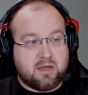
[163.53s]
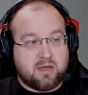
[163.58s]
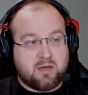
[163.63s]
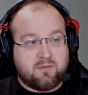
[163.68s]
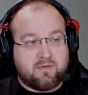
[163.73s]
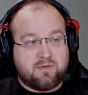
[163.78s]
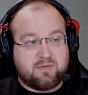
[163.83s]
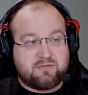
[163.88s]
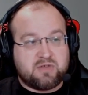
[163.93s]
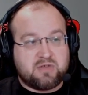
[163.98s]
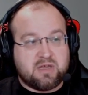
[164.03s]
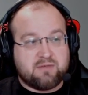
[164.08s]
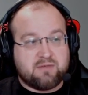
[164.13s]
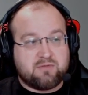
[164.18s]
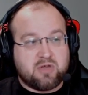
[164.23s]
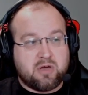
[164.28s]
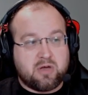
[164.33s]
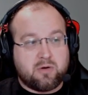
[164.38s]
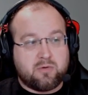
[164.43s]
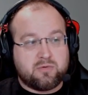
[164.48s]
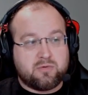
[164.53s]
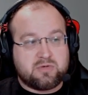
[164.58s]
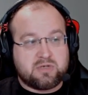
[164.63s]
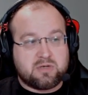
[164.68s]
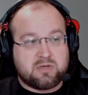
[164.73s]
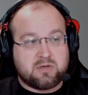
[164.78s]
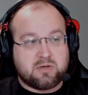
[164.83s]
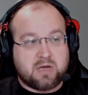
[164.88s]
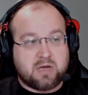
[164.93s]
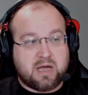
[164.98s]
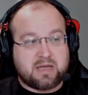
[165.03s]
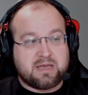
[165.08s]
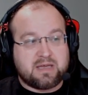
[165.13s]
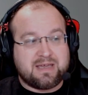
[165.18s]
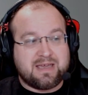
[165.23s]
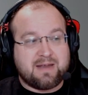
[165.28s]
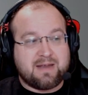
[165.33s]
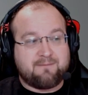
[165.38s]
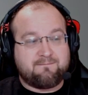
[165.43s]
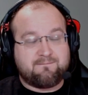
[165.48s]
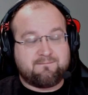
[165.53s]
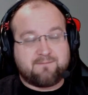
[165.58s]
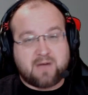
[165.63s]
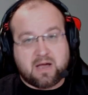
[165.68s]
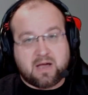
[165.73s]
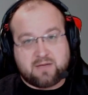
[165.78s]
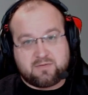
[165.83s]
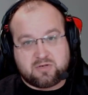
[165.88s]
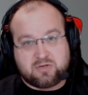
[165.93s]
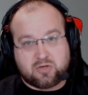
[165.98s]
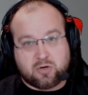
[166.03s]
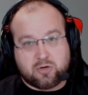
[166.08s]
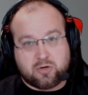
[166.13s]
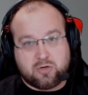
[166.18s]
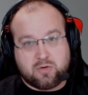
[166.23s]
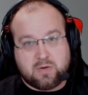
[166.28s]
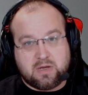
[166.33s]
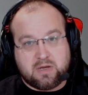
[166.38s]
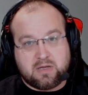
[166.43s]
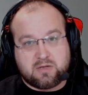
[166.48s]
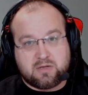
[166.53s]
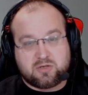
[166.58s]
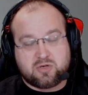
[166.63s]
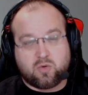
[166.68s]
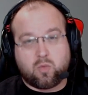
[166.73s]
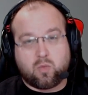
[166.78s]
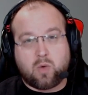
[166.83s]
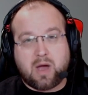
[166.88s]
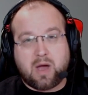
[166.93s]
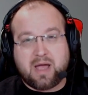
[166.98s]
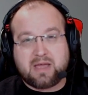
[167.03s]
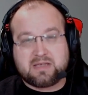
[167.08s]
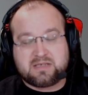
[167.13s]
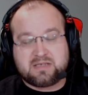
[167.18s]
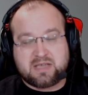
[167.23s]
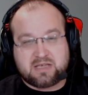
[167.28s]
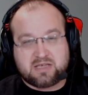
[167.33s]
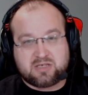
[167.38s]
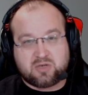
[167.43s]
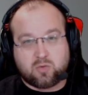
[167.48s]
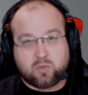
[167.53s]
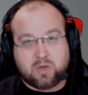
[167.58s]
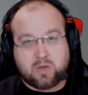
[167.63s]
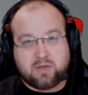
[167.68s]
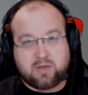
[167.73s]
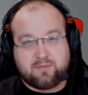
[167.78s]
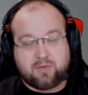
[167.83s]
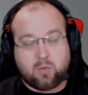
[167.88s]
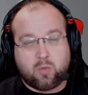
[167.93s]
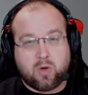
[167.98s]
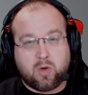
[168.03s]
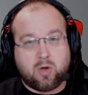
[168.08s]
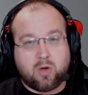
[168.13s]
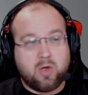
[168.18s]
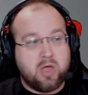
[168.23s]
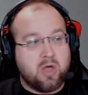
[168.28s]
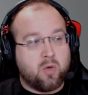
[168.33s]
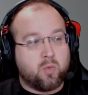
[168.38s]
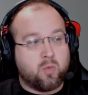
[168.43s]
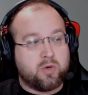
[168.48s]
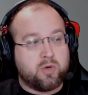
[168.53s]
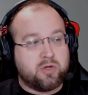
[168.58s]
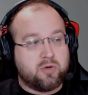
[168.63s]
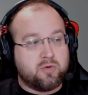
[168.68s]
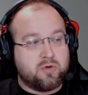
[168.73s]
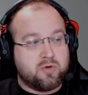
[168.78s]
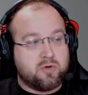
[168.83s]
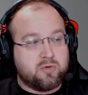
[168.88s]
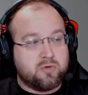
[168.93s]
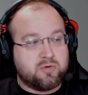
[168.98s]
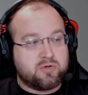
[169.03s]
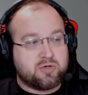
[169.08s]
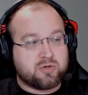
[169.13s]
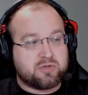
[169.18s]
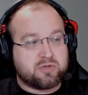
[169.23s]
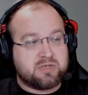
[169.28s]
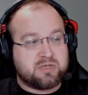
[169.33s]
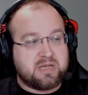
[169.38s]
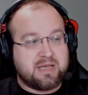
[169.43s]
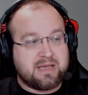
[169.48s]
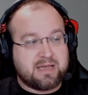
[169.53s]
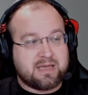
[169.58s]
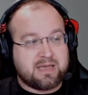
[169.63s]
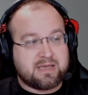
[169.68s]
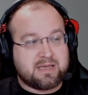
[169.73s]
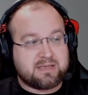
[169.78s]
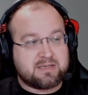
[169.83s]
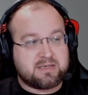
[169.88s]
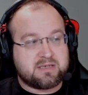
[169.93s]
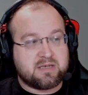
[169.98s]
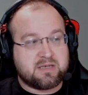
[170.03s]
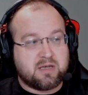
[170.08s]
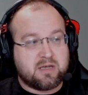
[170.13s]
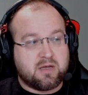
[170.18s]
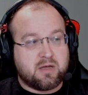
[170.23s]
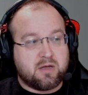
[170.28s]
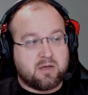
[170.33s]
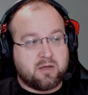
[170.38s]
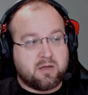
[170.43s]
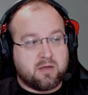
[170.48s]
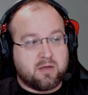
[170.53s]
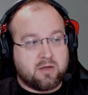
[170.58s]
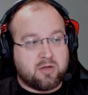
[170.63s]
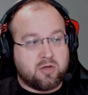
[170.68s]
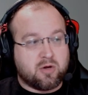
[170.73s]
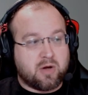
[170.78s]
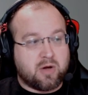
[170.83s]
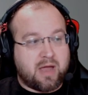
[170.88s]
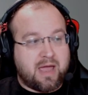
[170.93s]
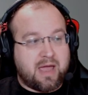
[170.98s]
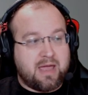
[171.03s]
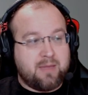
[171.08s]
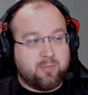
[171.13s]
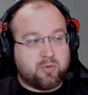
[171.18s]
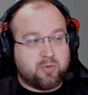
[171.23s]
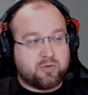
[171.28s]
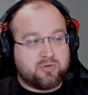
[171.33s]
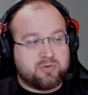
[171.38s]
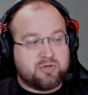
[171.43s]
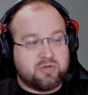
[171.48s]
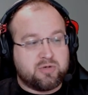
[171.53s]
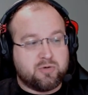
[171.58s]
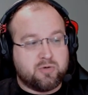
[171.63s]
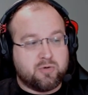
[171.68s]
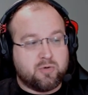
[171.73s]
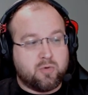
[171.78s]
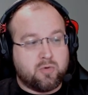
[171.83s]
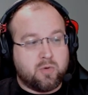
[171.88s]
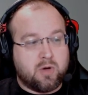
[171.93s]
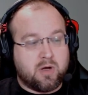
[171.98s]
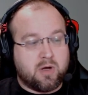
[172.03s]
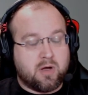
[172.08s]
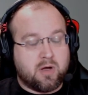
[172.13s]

50 of those, I can get a 5-star unit. So why is that so relevant? Well, when you use your tickets, you're able to,